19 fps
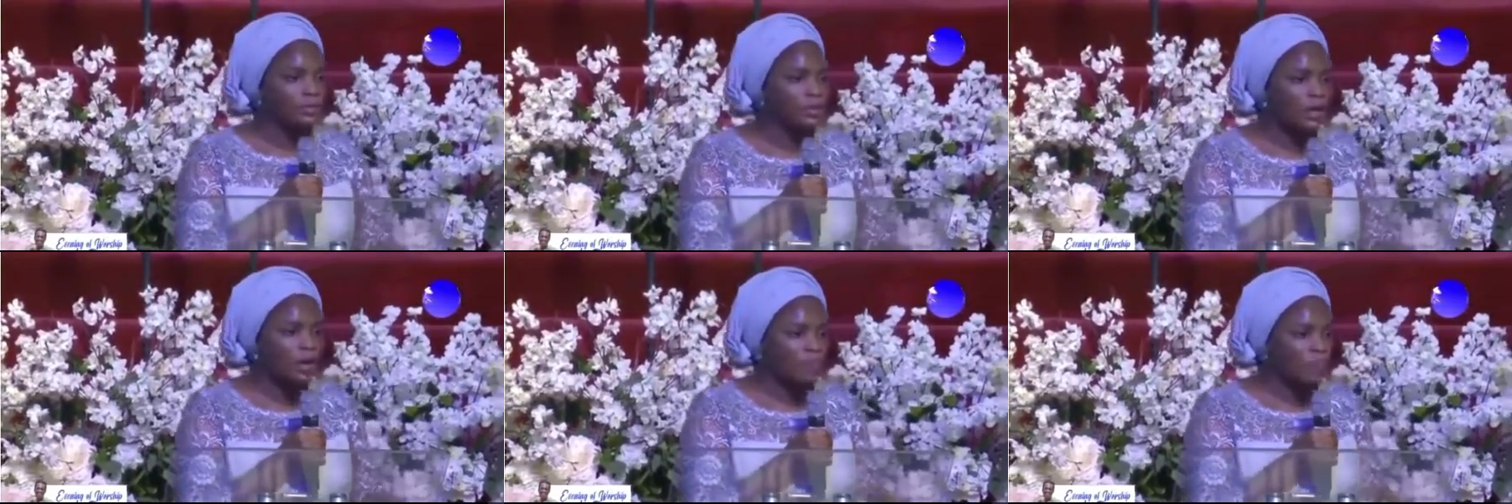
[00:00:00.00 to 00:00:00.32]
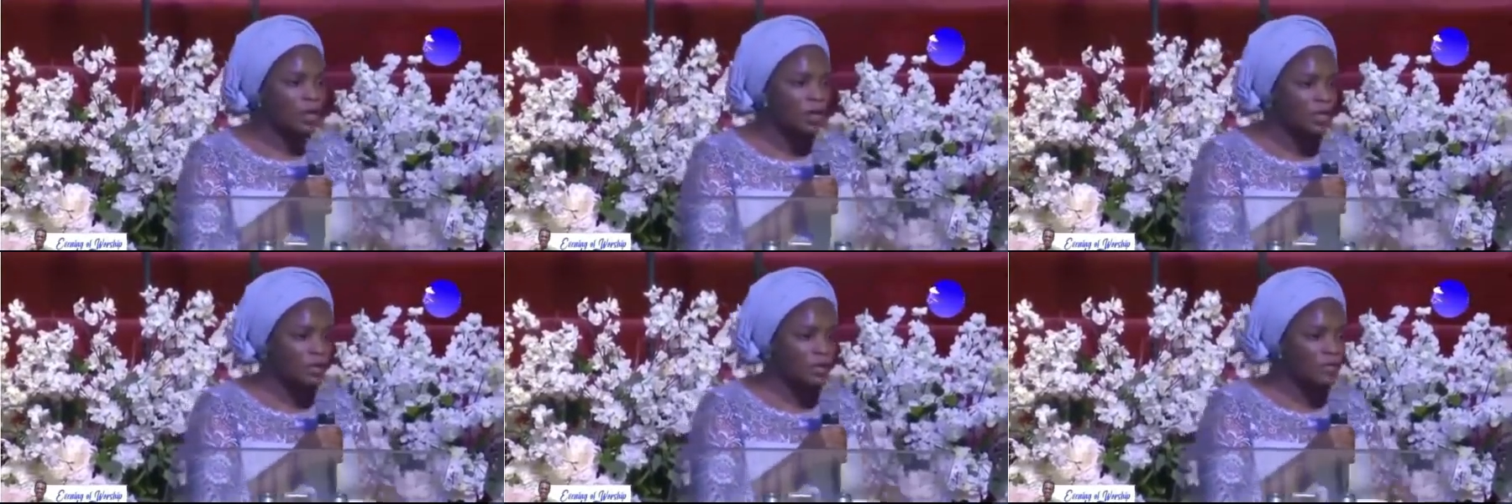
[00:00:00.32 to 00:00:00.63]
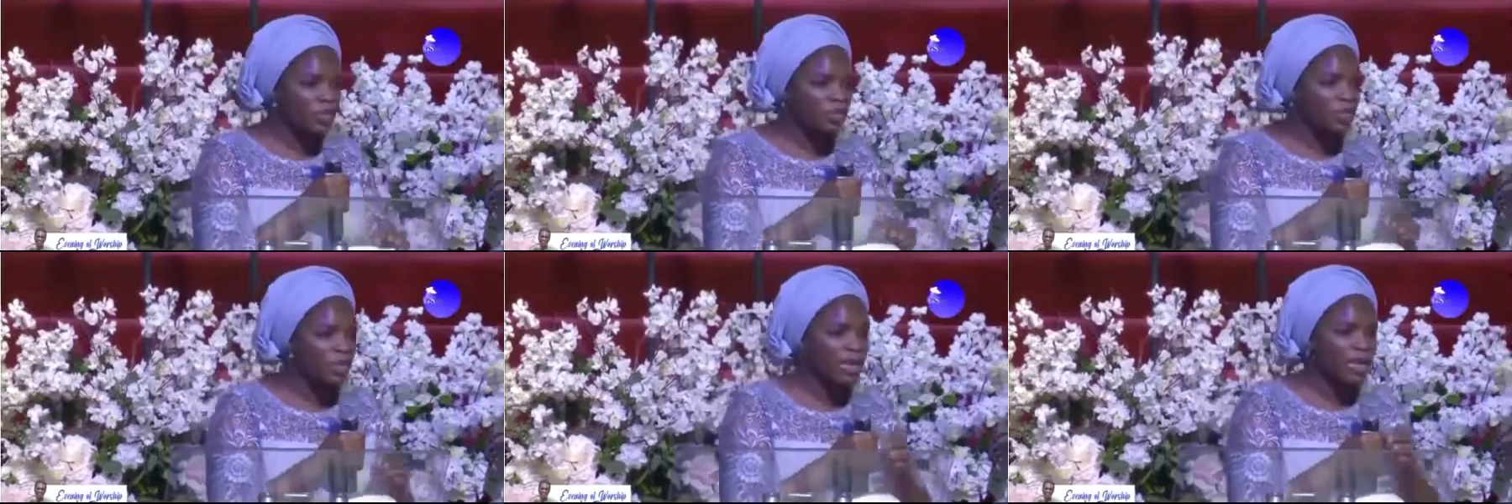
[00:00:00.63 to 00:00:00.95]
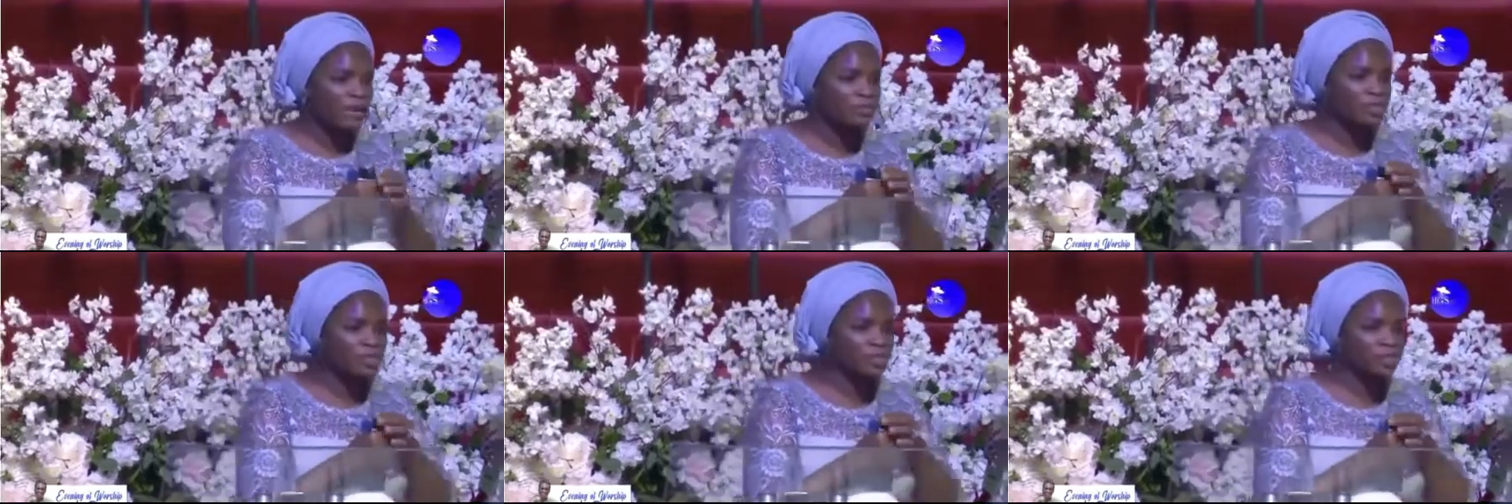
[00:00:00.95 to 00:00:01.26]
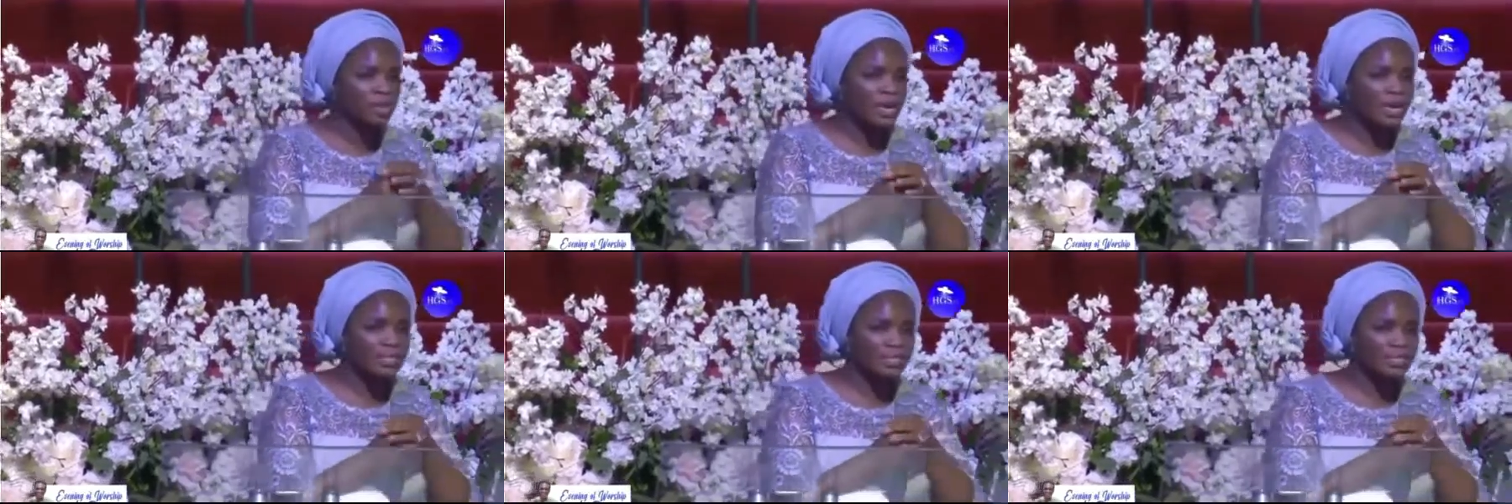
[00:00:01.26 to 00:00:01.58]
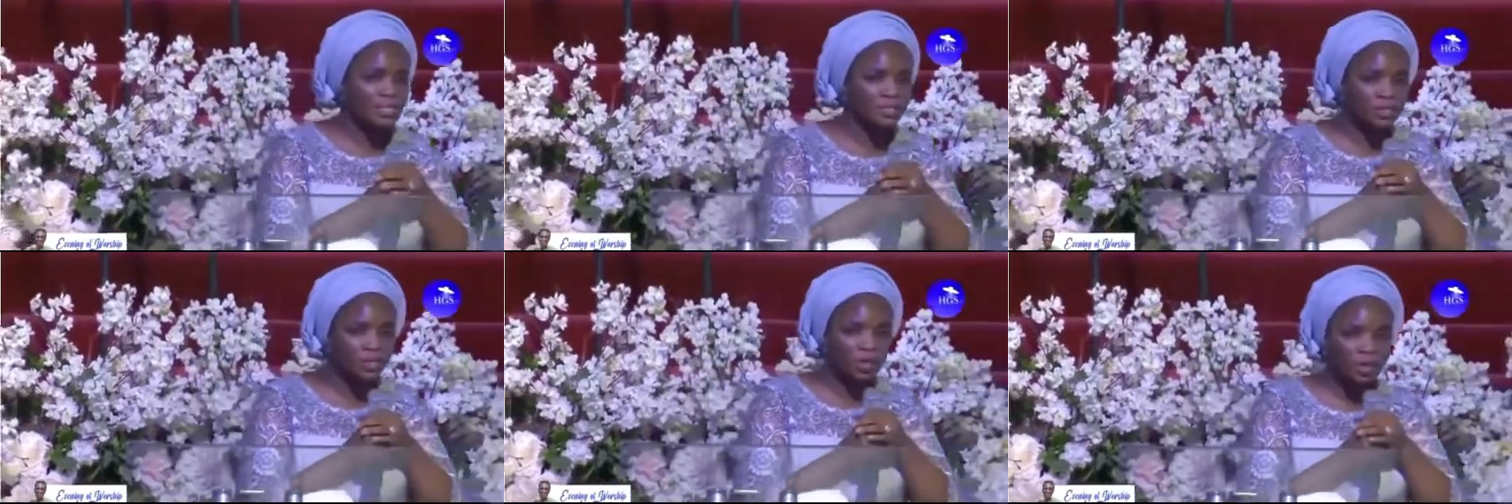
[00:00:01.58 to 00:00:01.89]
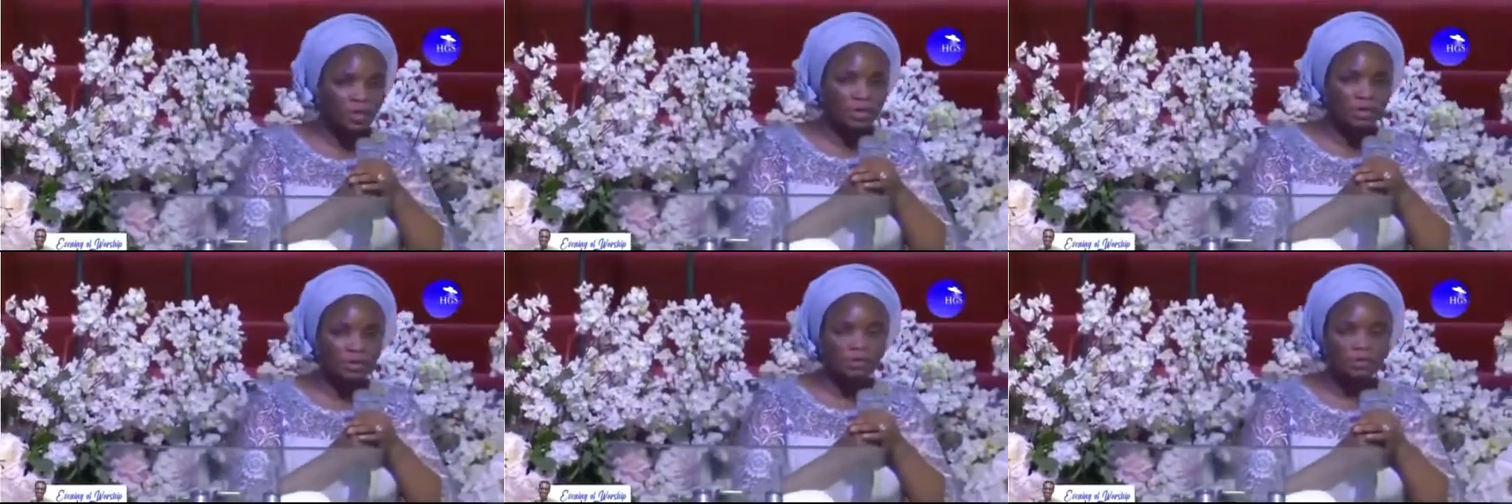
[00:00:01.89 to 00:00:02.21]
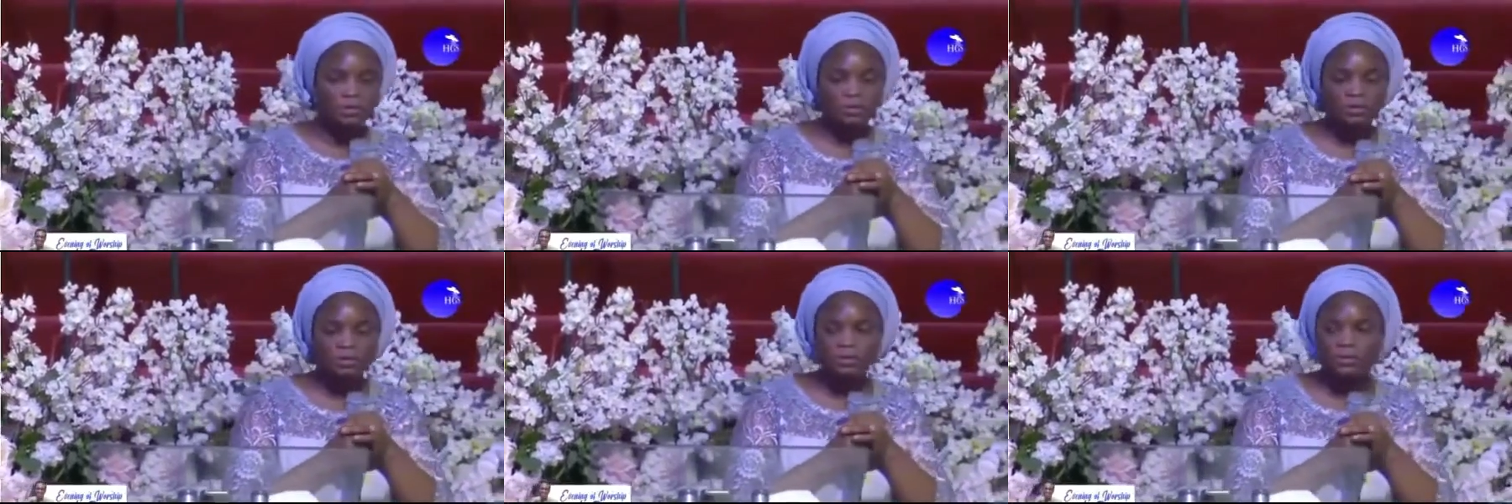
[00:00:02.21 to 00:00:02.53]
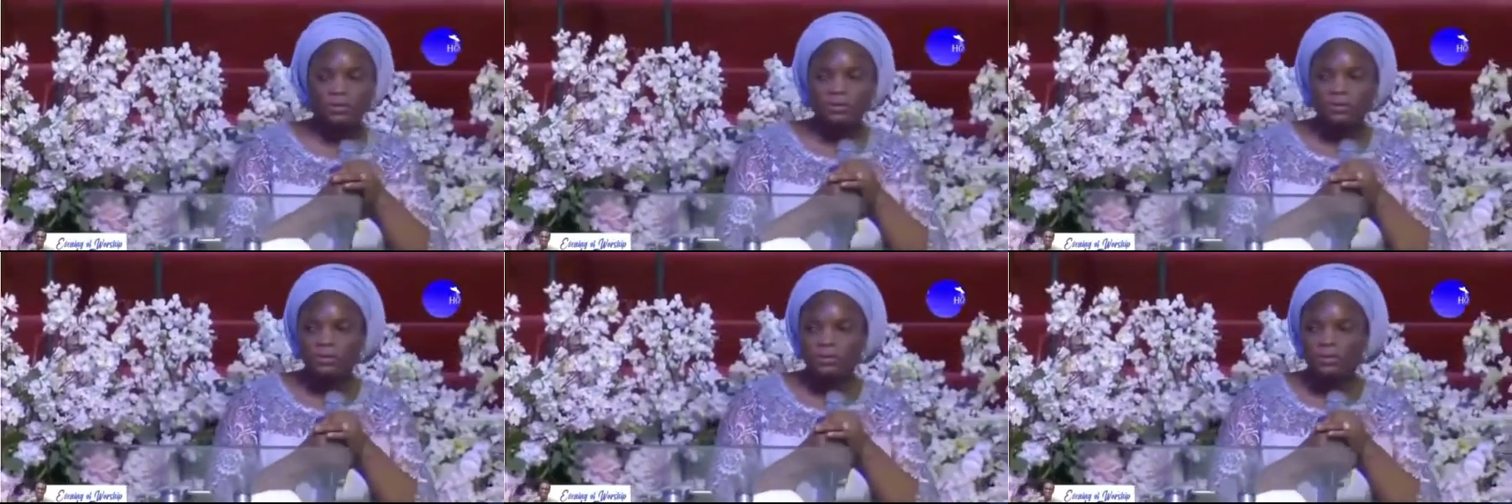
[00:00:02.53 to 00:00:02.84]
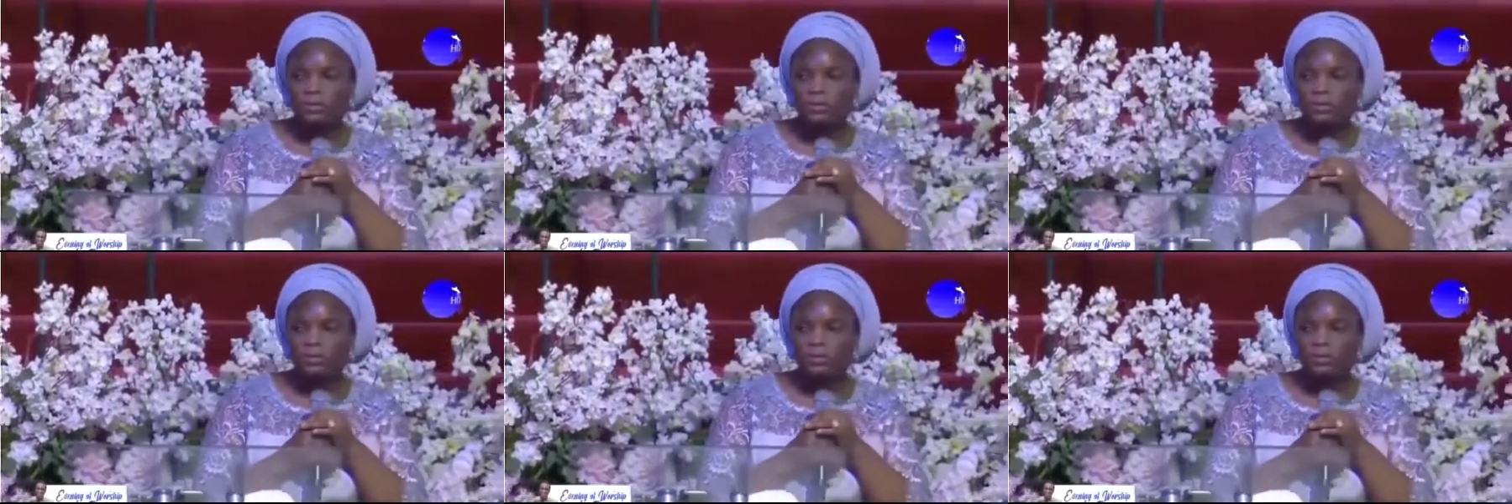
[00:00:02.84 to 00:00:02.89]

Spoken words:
you have not given your life to Christ at all.